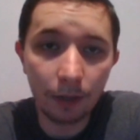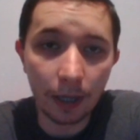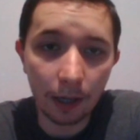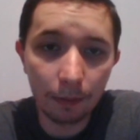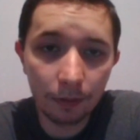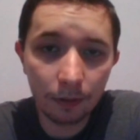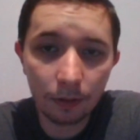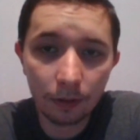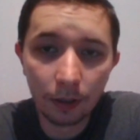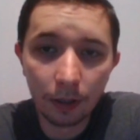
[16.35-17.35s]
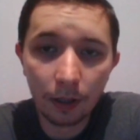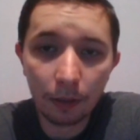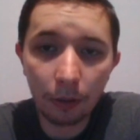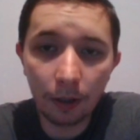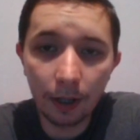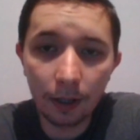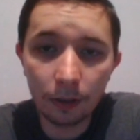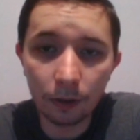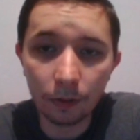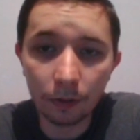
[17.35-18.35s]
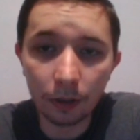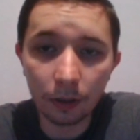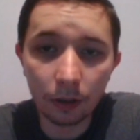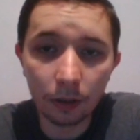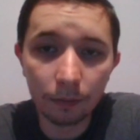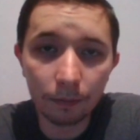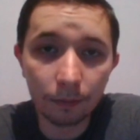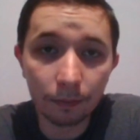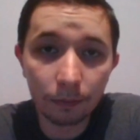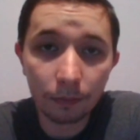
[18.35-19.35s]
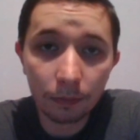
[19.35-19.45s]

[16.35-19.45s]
game played on